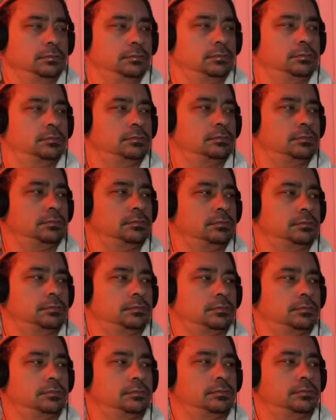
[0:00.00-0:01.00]

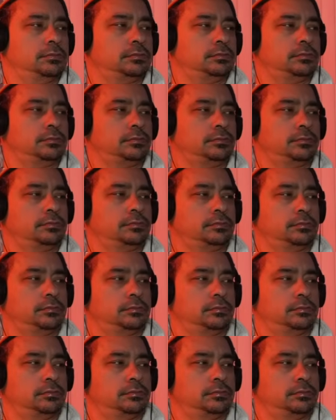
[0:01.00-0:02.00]

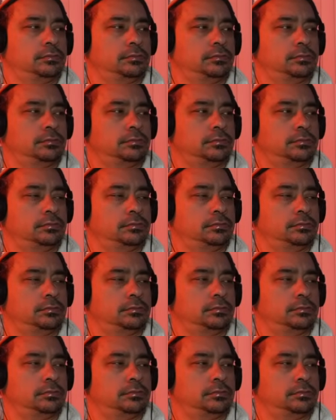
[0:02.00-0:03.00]

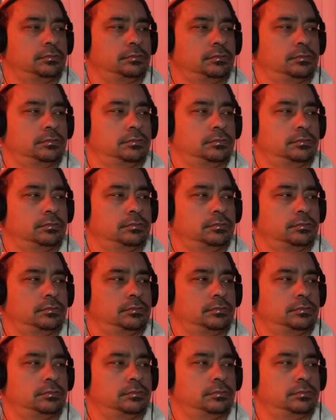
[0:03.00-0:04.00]

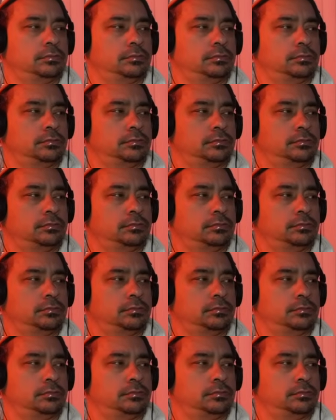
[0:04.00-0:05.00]

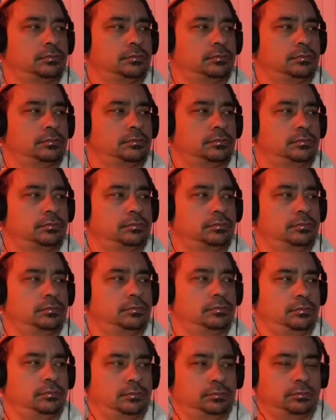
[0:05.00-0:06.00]

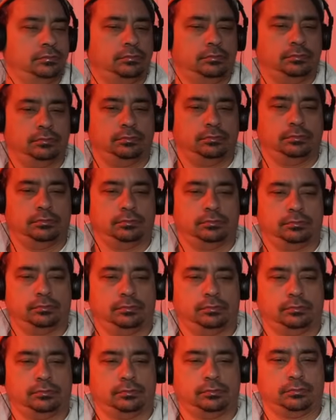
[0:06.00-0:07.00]

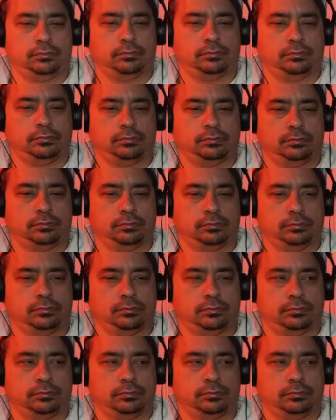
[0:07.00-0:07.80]
No words are spoken by the person on screen.